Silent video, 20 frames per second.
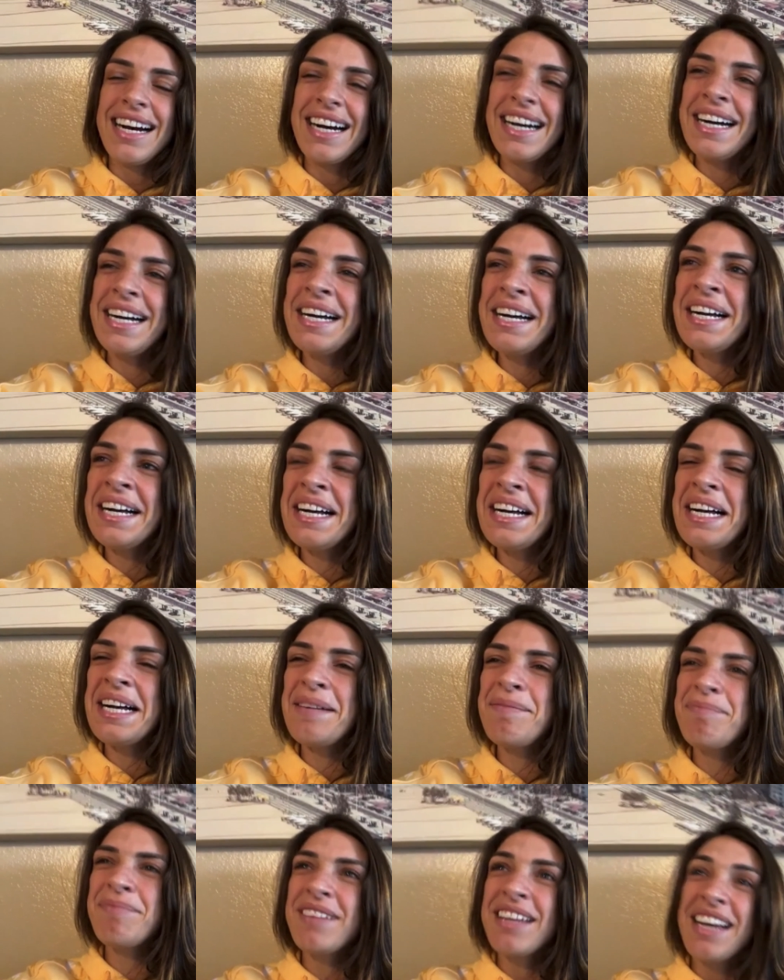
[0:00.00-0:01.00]

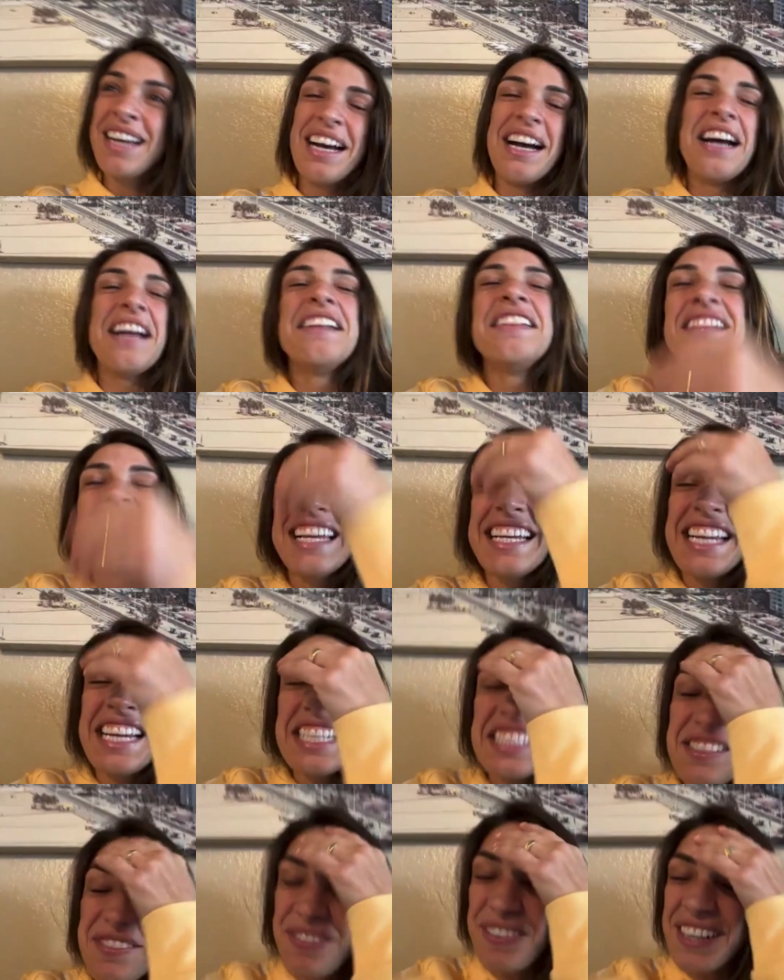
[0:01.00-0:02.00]
Um, like
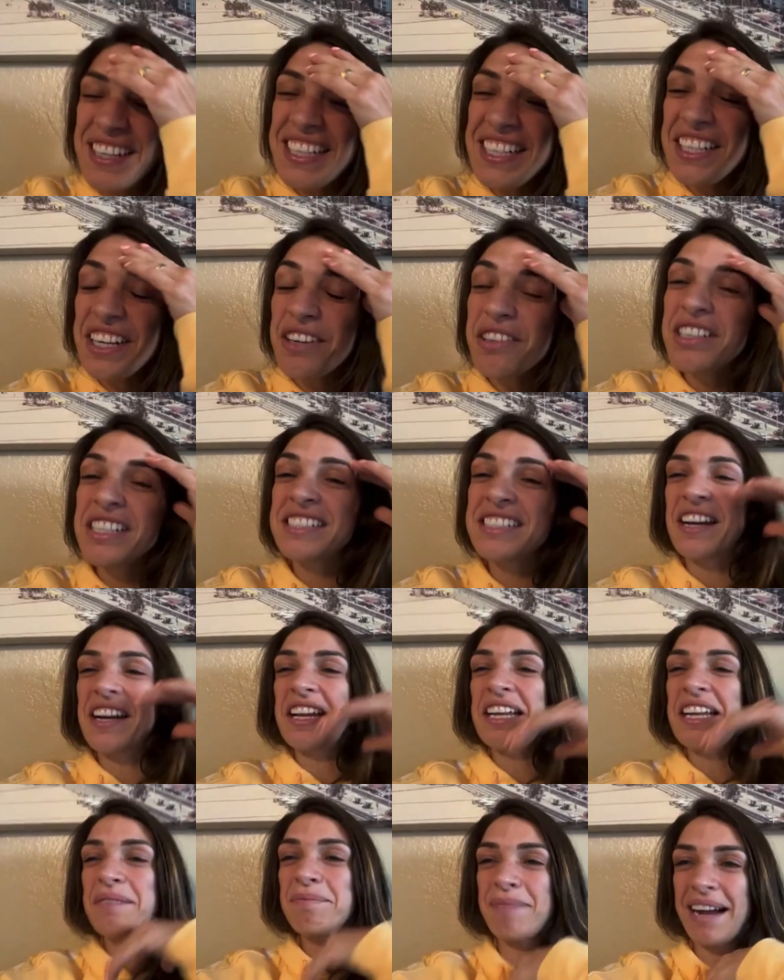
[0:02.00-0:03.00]
it's funny, you know, because
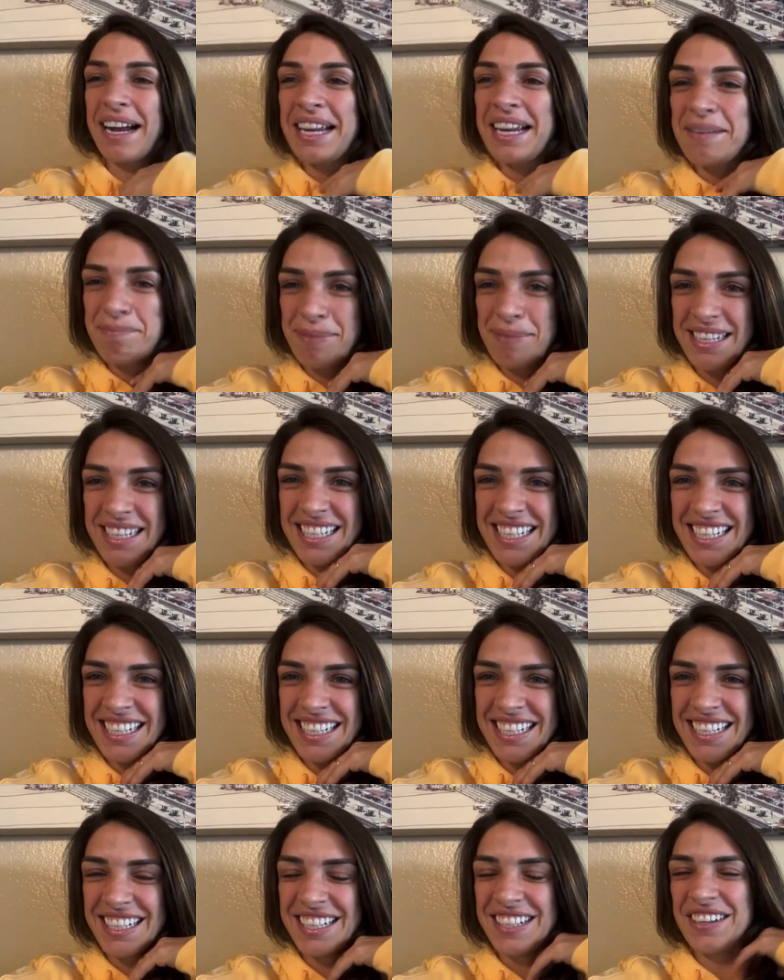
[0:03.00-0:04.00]
in my opinion,
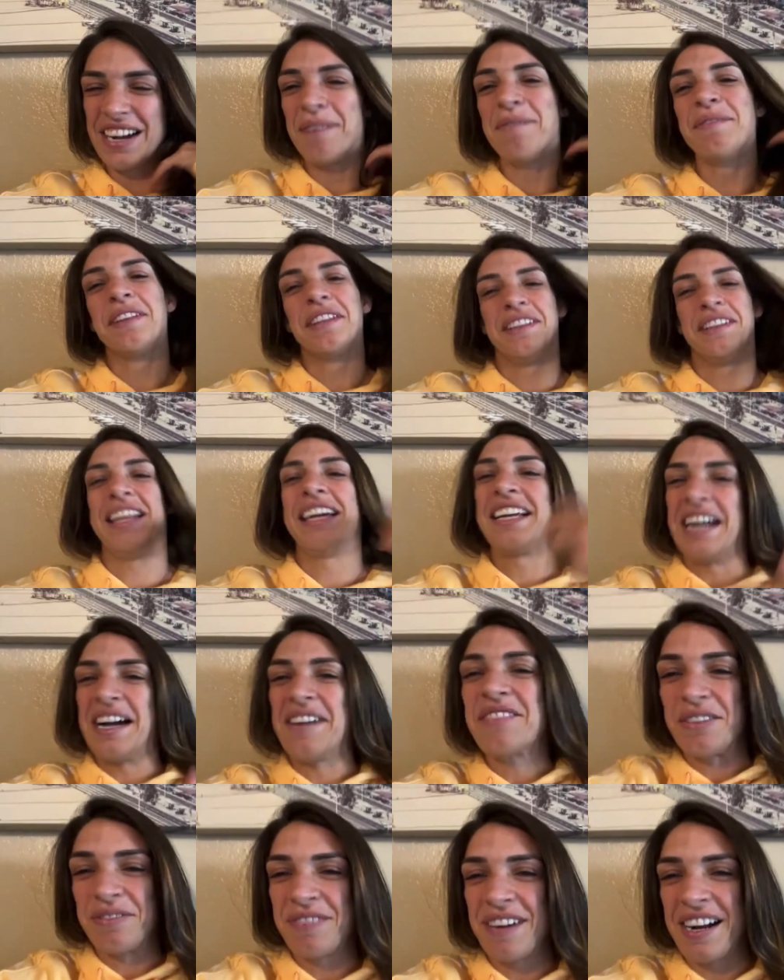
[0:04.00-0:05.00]
you know, I'm like I'm
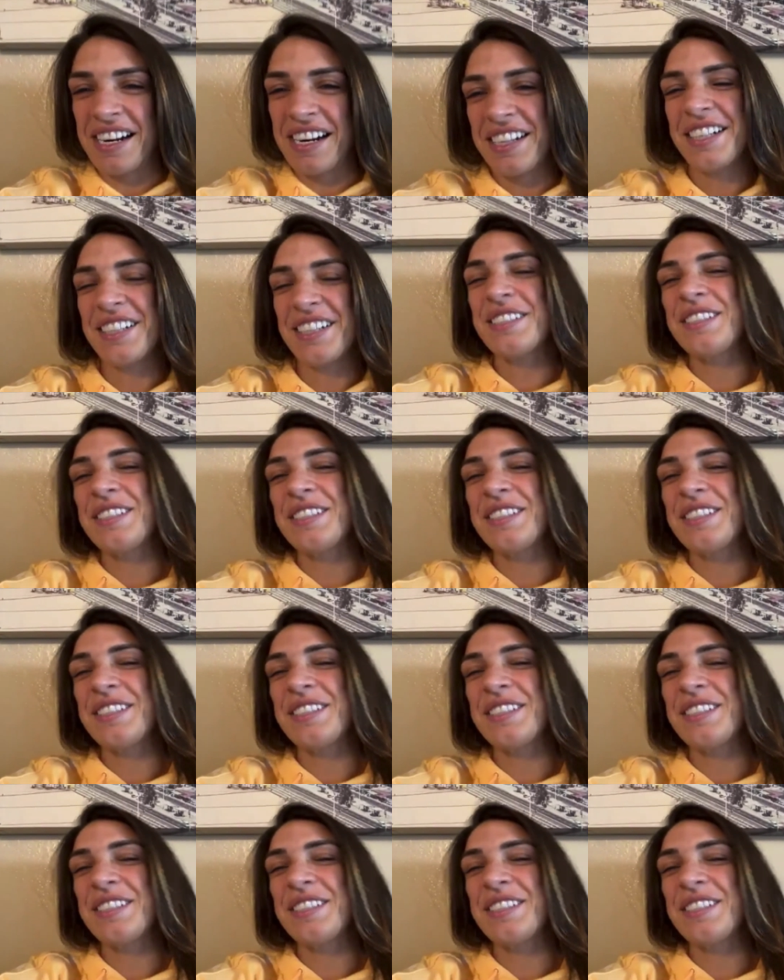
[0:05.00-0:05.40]
the fire, you know.